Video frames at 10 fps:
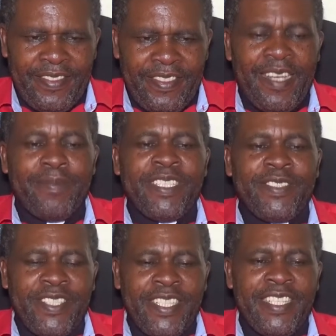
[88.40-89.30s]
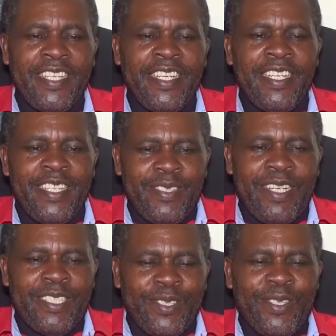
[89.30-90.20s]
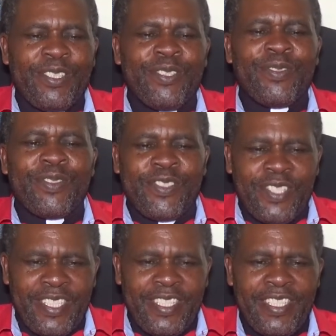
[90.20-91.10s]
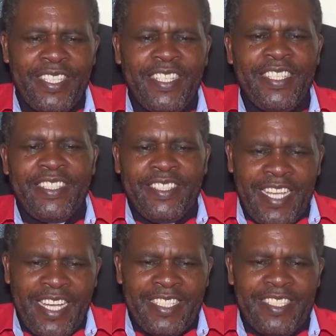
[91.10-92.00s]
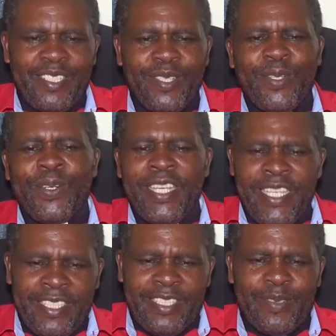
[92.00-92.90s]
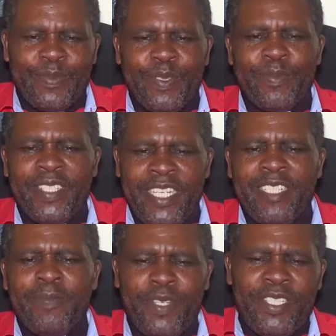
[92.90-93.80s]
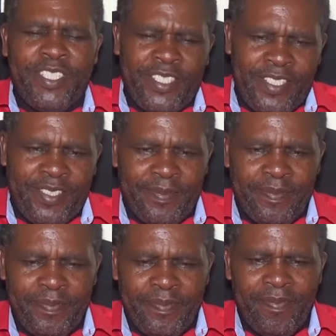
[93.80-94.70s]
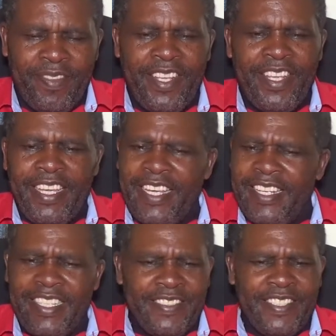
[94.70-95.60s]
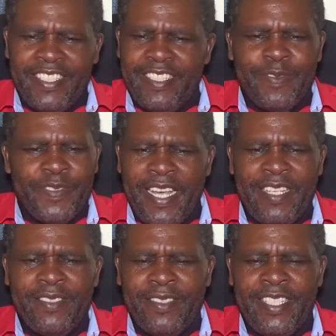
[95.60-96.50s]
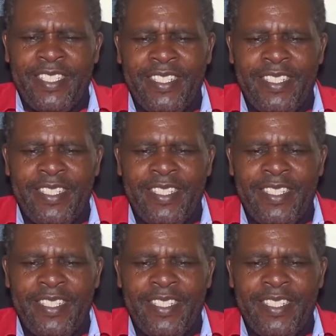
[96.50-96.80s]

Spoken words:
Number three, he was not to see, touch, or eat from dead bodies anything defiled,